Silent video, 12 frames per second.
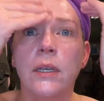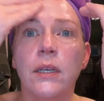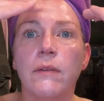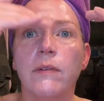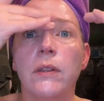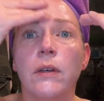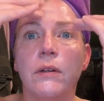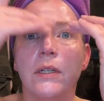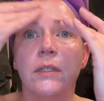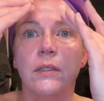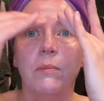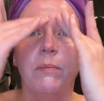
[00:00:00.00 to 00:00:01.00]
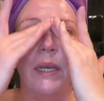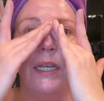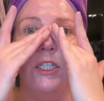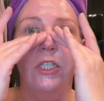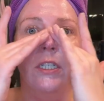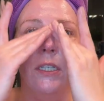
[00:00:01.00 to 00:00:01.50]
even though it is a
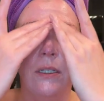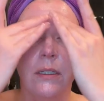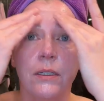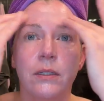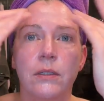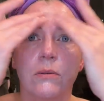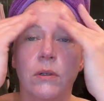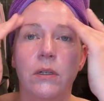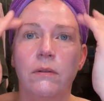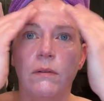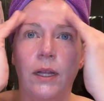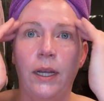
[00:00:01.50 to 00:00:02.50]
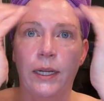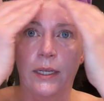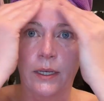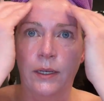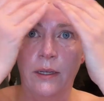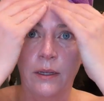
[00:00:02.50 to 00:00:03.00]
beige tint. It's sort of
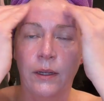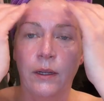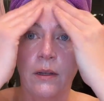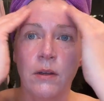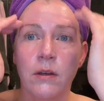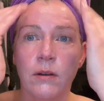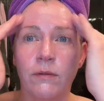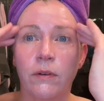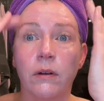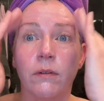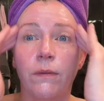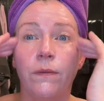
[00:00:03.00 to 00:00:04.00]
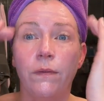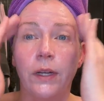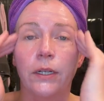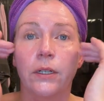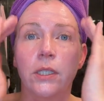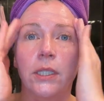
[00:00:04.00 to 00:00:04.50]
like for
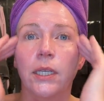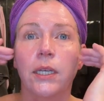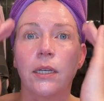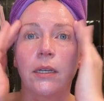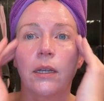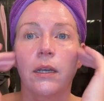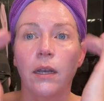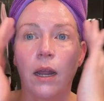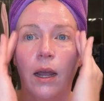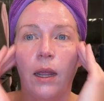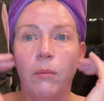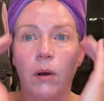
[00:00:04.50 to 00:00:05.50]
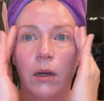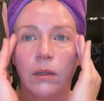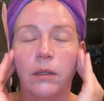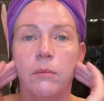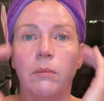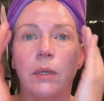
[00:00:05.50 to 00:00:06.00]
fair skin and I'm
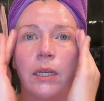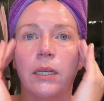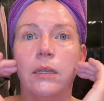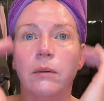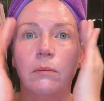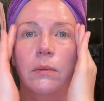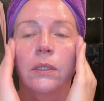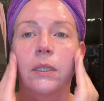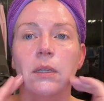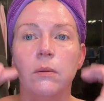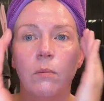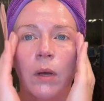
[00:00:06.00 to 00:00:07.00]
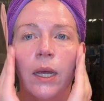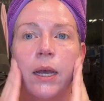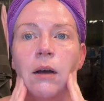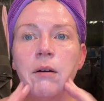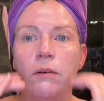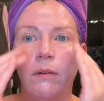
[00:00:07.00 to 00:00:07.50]
on the medium skin, but
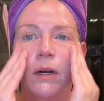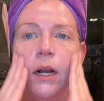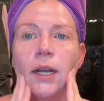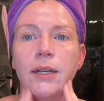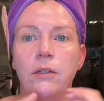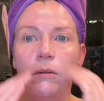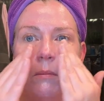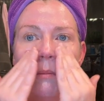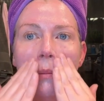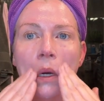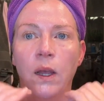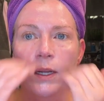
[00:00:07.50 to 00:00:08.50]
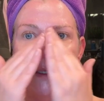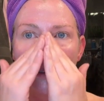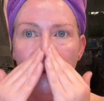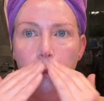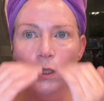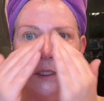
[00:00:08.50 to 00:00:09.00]
however, I don't
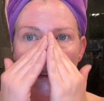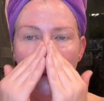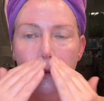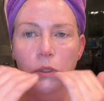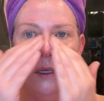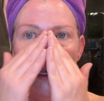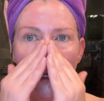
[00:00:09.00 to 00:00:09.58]
mind because